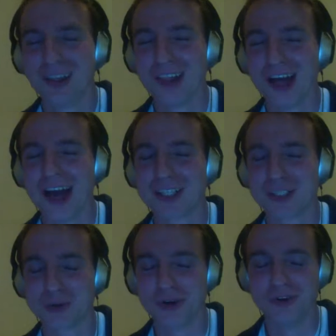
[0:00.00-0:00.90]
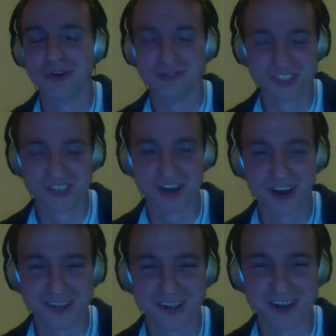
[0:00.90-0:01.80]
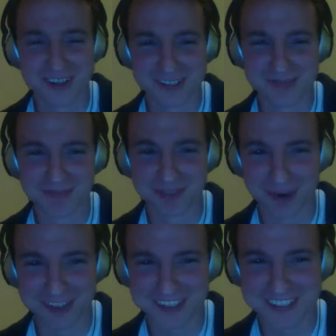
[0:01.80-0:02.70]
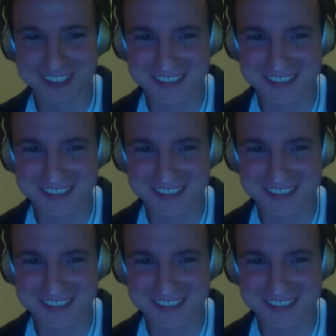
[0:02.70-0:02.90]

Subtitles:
truths on some folks. I